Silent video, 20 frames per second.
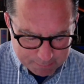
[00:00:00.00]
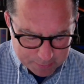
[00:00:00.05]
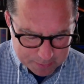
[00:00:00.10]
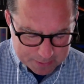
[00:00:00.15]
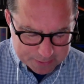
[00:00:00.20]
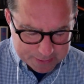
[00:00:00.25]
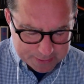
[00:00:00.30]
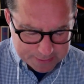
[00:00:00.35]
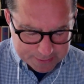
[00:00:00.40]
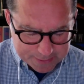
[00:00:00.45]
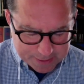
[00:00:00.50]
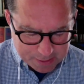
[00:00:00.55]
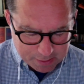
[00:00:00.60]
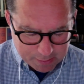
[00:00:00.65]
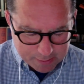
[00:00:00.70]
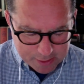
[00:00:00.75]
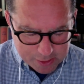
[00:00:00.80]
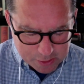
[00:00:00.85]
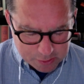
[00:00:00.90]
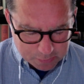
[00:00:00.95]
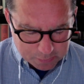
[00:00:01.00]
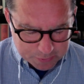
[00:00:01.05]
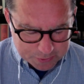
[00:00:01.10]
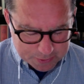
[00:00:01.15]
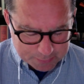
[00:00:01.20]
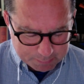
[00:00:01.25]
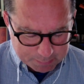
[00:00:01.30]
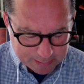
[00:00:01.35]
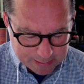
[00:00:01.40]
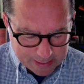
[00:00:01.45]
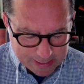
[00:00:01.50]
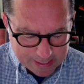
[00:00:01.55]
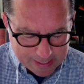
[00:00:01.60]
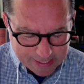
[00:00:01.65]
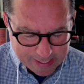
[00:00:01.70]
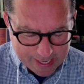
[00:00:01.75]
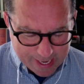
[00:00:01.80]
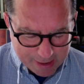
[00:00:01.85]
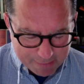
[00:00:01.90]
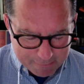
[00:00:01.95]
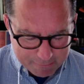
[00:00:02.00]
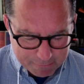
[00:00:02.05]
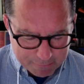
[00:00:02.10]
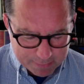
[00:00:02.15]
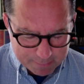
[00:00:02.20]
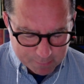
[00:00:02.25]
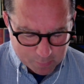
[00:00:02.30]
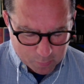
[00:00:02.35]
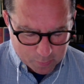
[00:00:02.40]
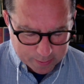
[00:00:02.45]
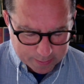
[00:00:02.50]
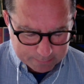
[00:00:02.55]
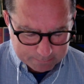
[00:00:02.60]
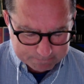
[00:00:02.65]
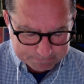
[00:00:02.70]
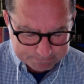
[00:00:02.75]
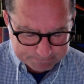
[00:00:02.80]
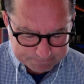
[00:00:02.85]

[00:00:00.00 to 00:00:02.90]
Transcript: mercies that are in new supply every morning.